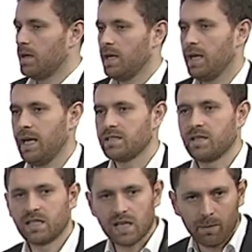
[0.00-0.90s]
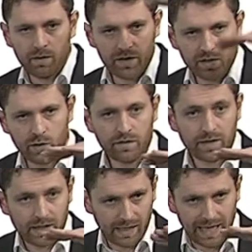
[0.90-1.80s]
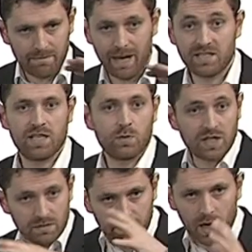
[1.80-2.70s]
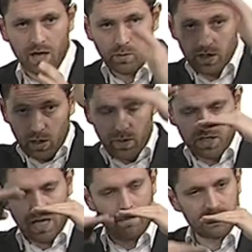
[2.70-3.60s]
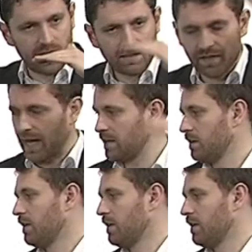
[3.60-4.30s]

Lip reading: it's an example of a sort of key message which is which comes under that